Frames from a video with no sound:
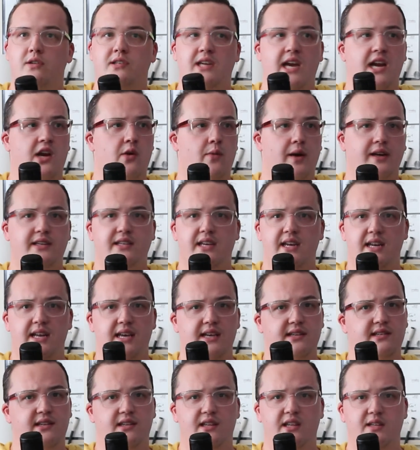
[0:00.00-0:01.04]
Taika Waititi
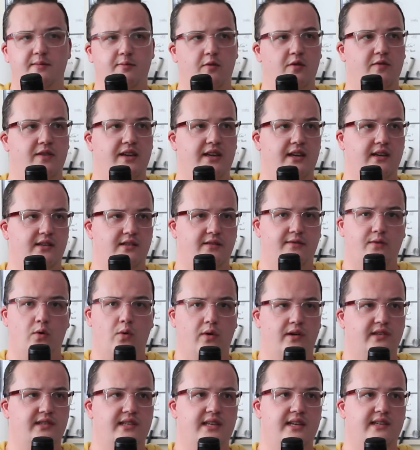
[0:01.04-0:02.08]
is in this movie because of
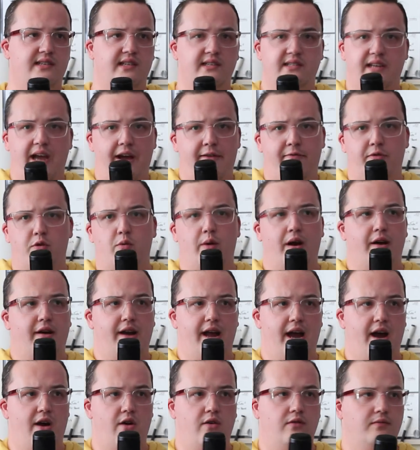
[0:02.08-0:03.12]
course he is. He's everywhere
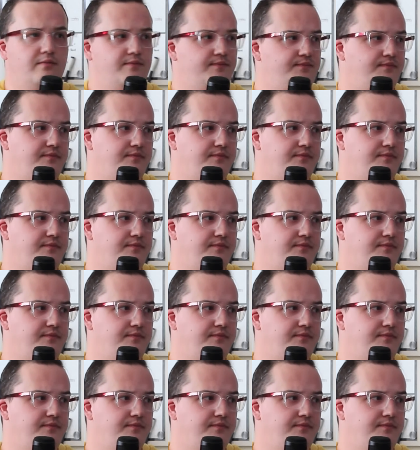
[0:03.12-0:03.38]
now,